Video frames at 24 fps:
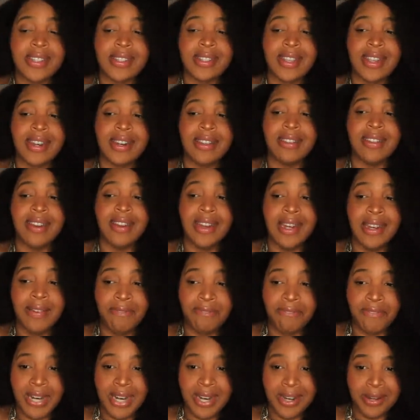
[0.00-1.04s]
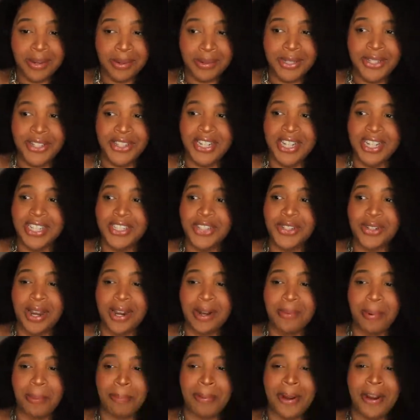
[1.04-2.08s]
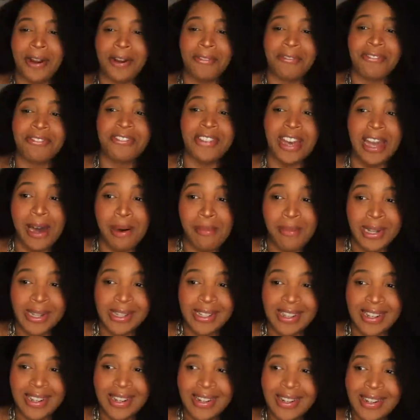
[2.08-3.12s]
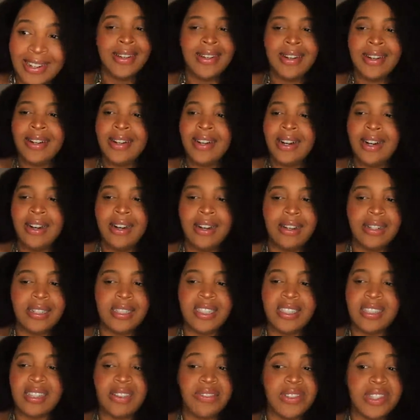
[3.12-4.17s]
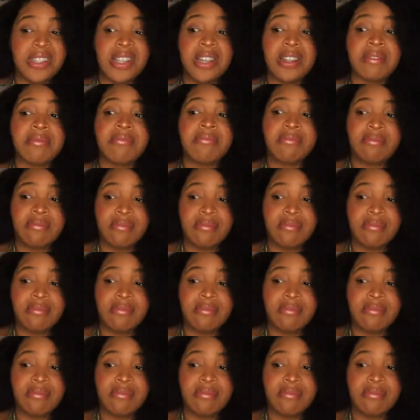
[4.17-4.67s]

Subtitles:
is getting the info. Oh. She is trying to prepare her family. She's everything.